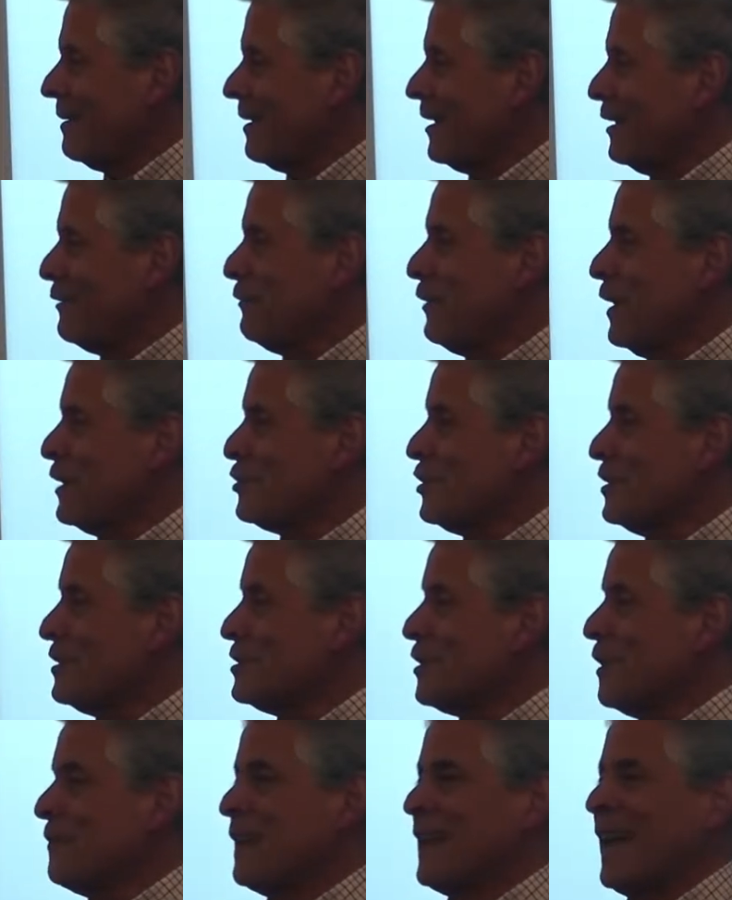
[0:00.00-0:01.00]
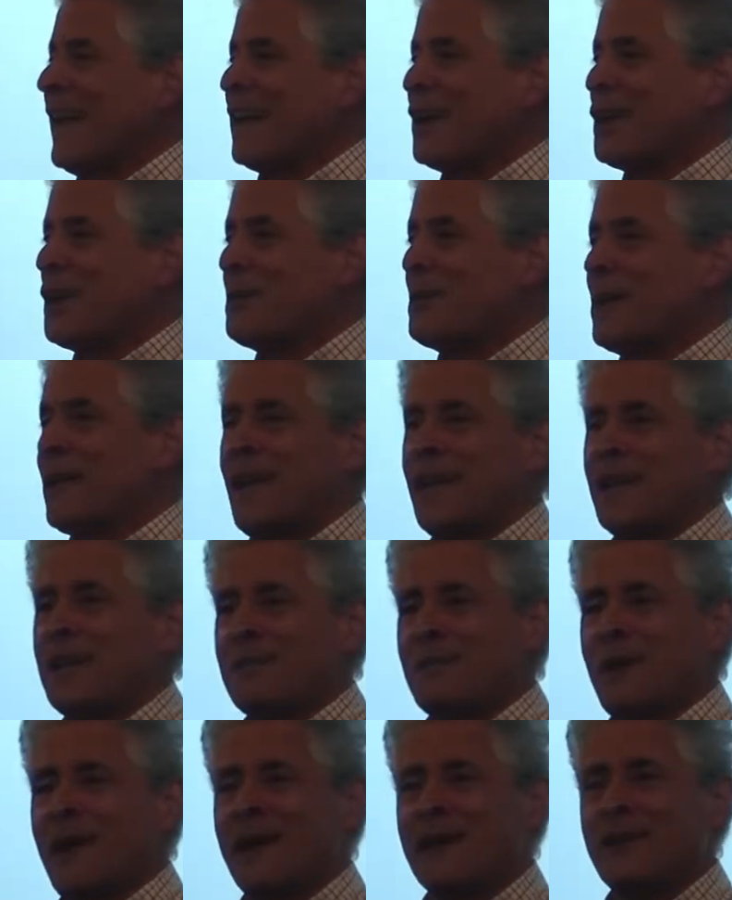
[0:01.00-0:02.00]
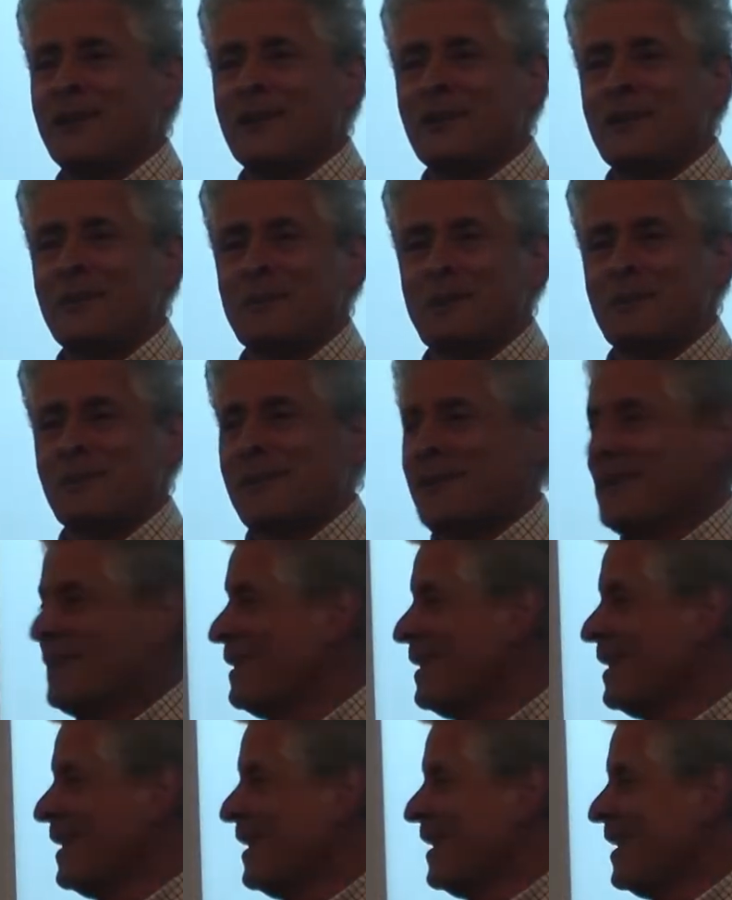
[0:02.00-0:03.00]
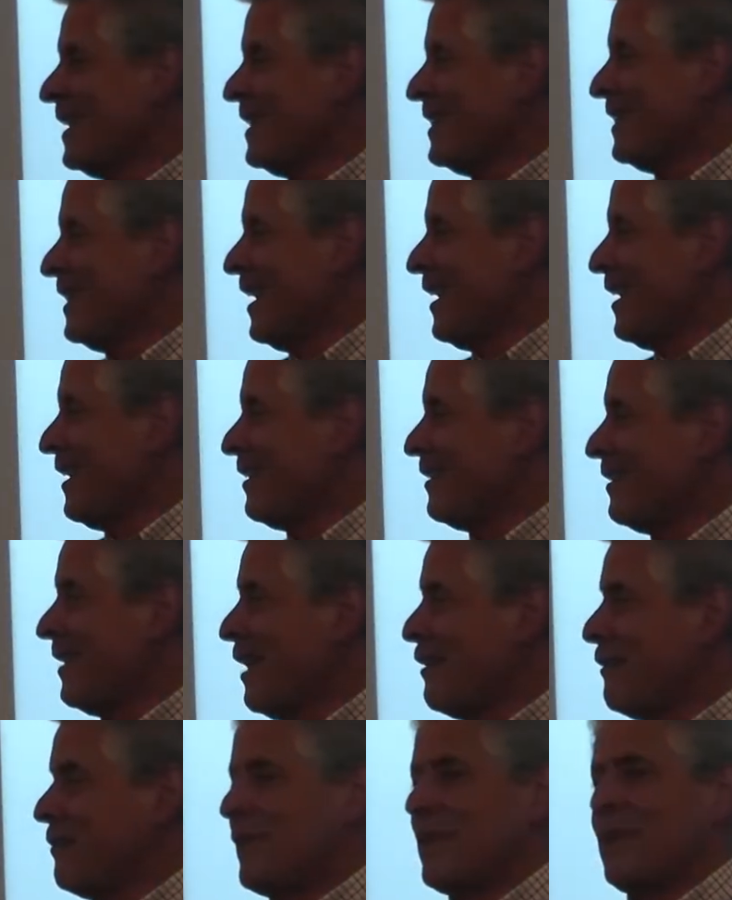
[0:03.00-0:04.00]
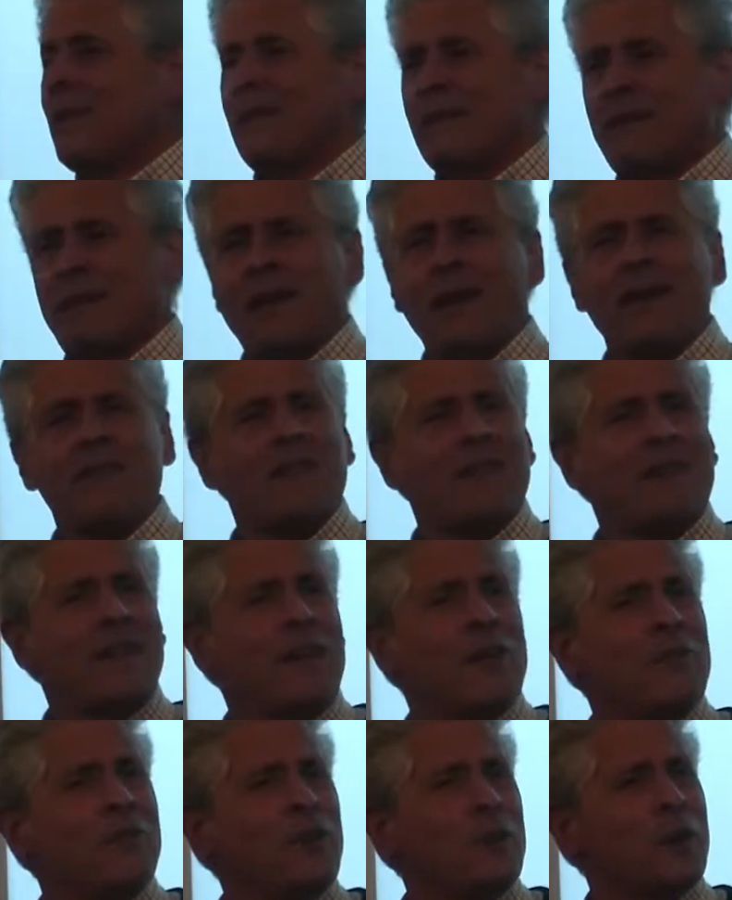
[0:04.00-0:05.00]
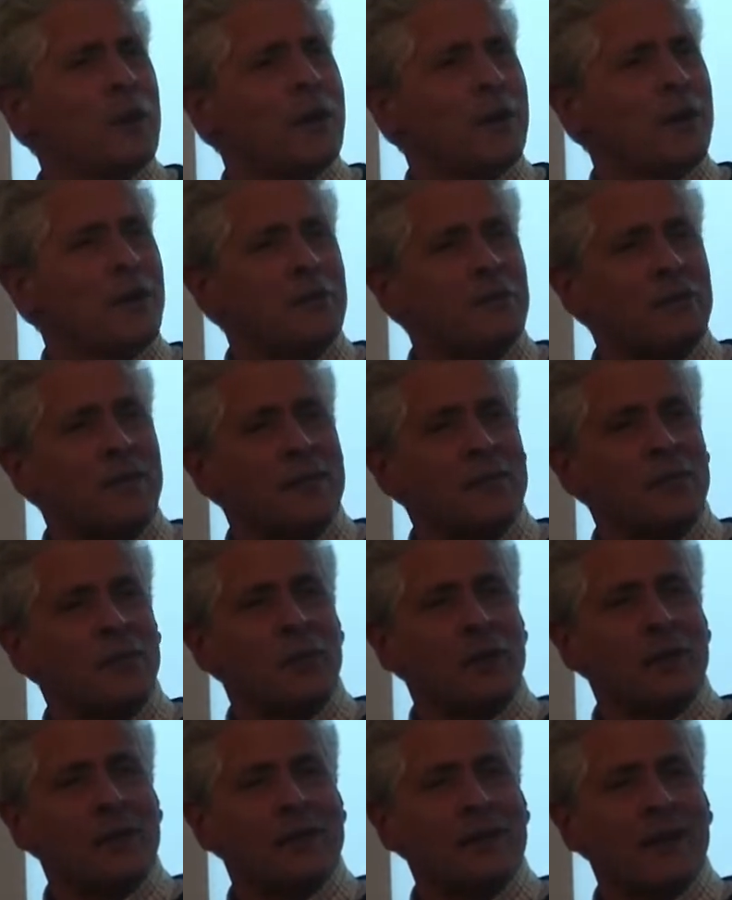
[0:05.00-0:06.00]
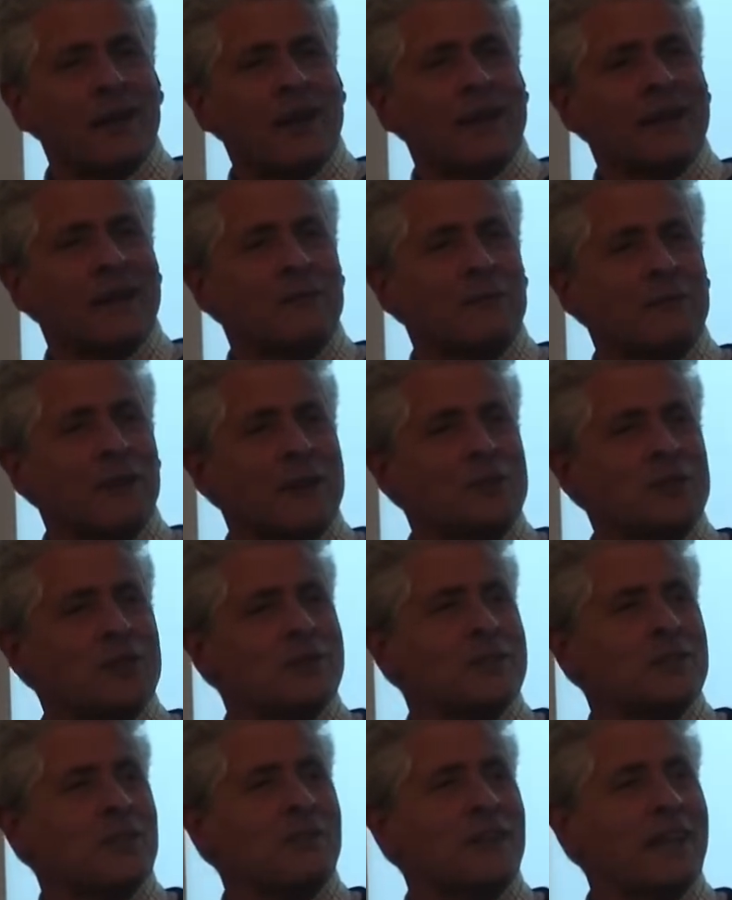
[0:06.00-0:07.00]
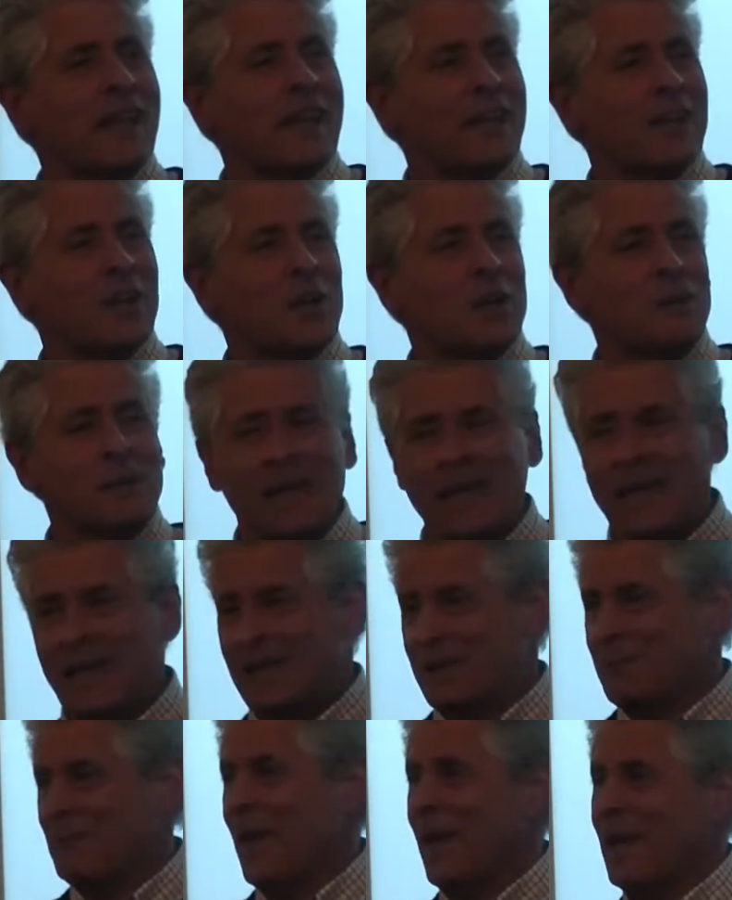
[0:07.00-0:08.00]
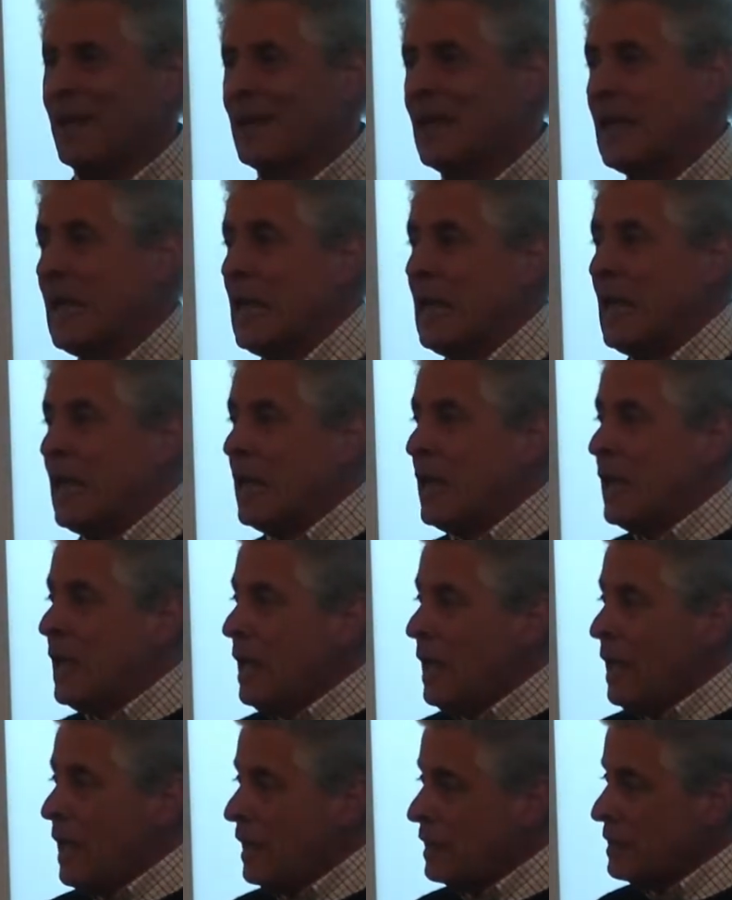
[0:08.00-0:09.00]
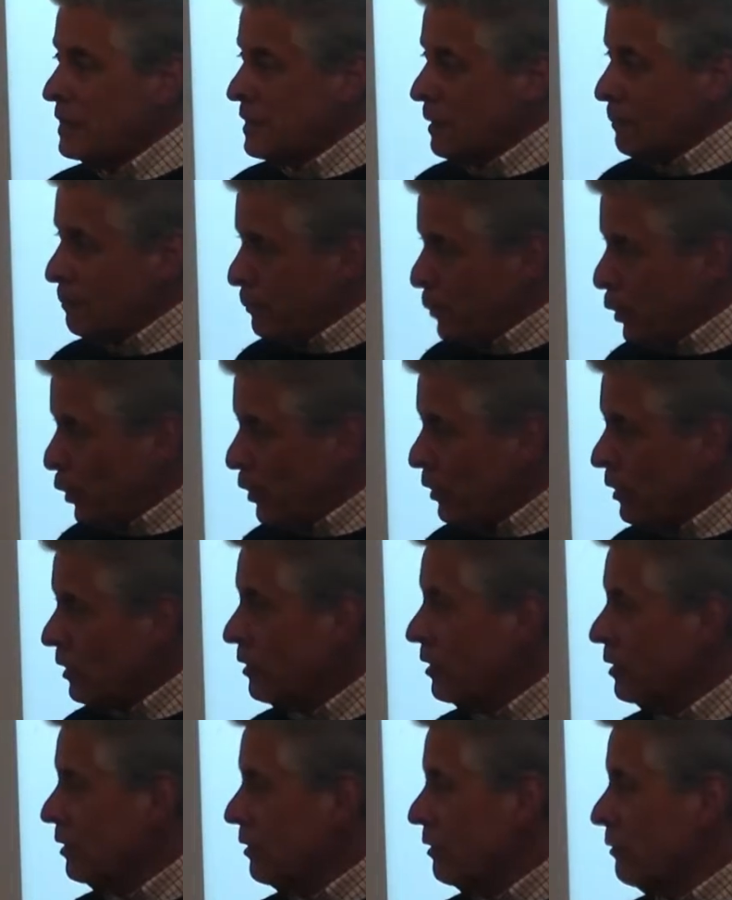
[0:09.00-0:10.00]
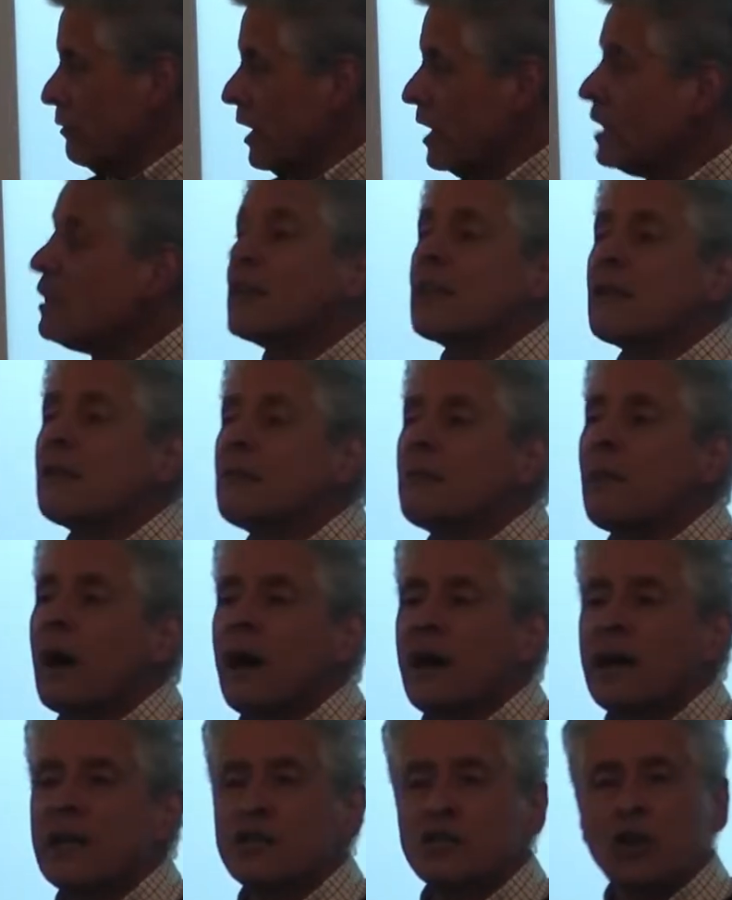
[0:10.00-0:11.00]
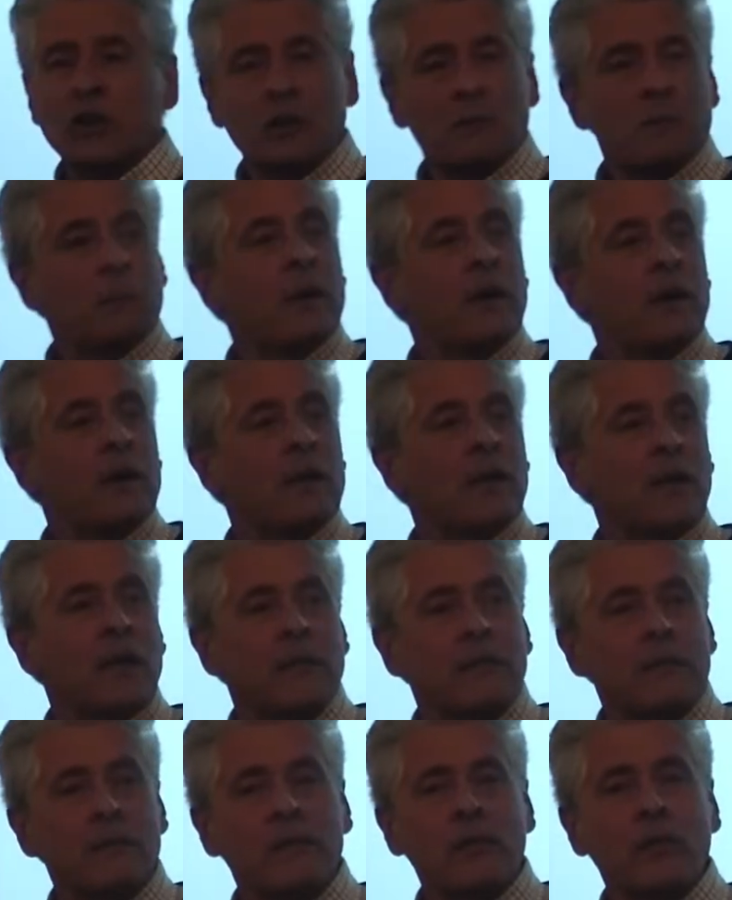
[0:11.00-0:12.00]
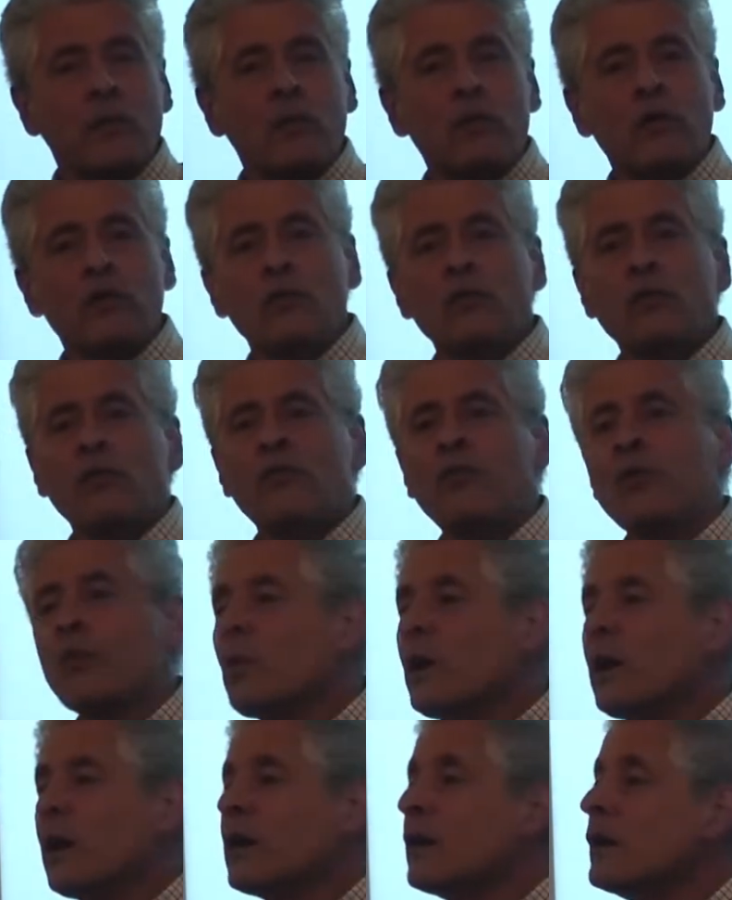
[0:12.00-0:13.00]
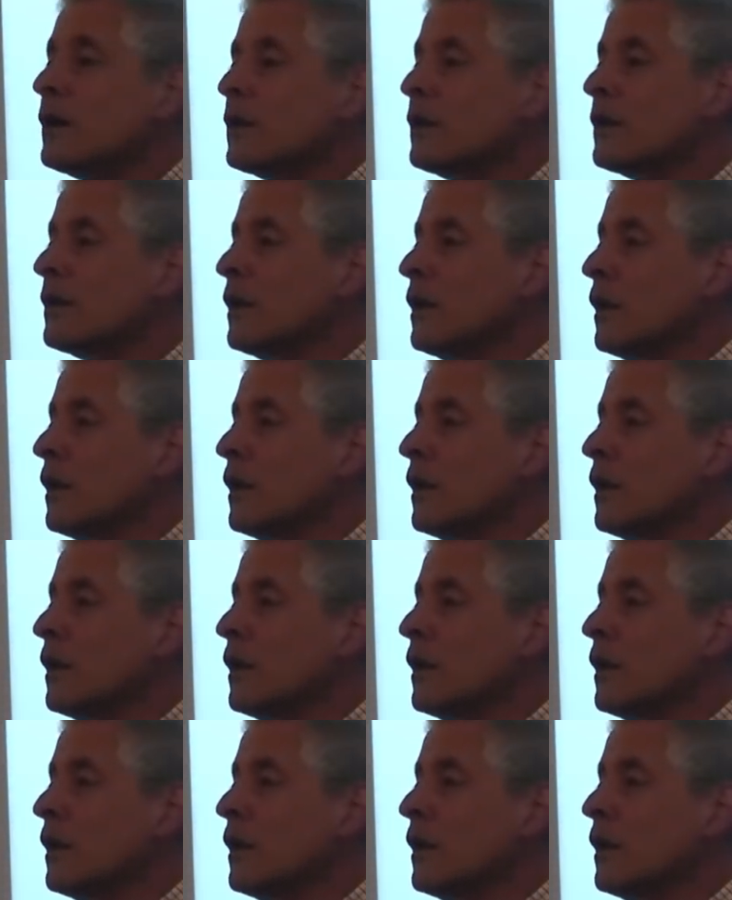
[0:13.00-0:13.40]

Confessions of an Economic Hitman. You remember this? Have any of you heard of this one? Confessions of an Economic Hitman. It's a book written by John Perkins, who used to work